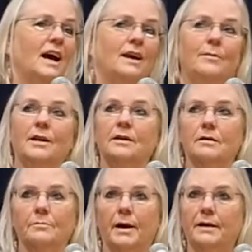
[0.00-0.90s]
I am
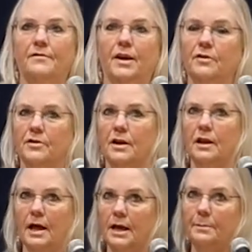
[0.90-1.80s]
in my fingers in a
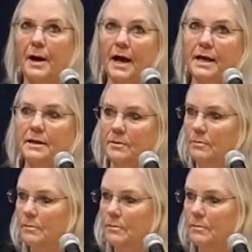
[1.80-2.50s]
lot of pies.